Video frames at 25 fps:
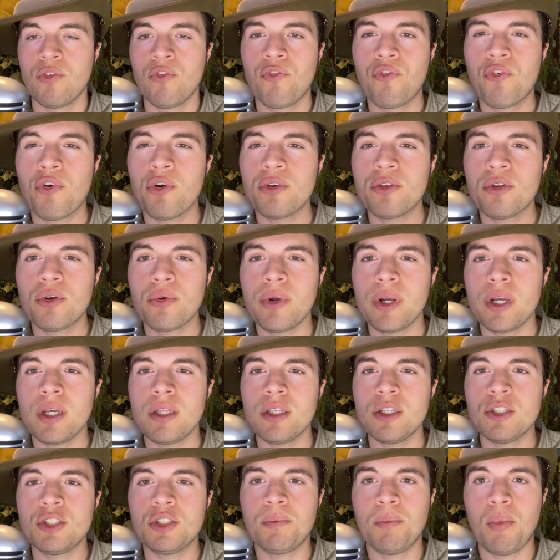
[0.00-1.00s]
Furthering
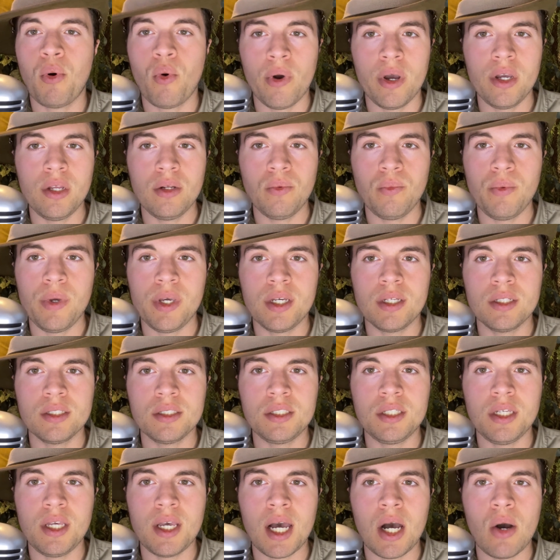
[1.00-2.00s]
this point, we can
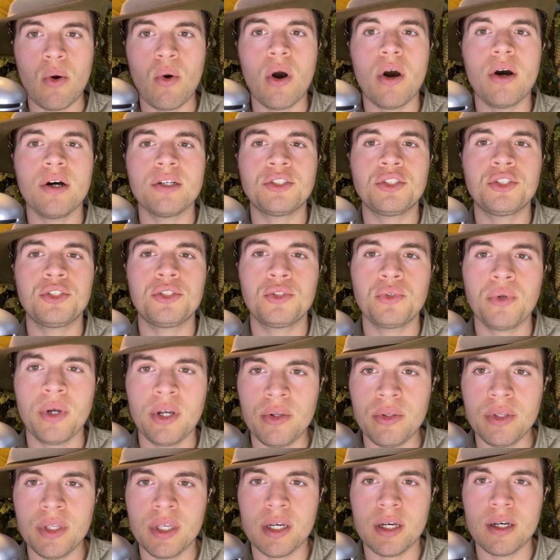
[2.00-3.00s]
see how
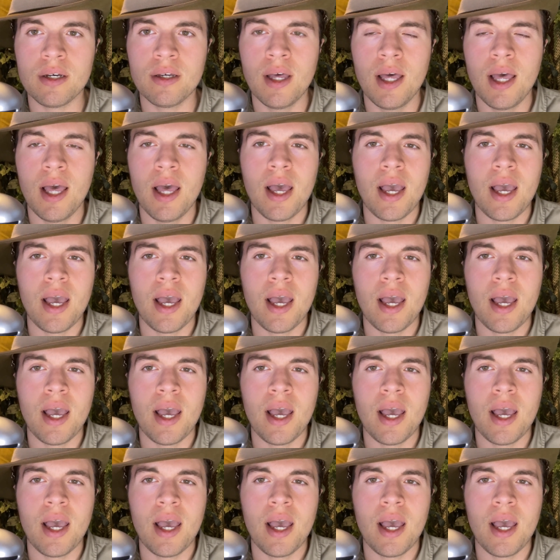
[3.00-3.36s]
Australia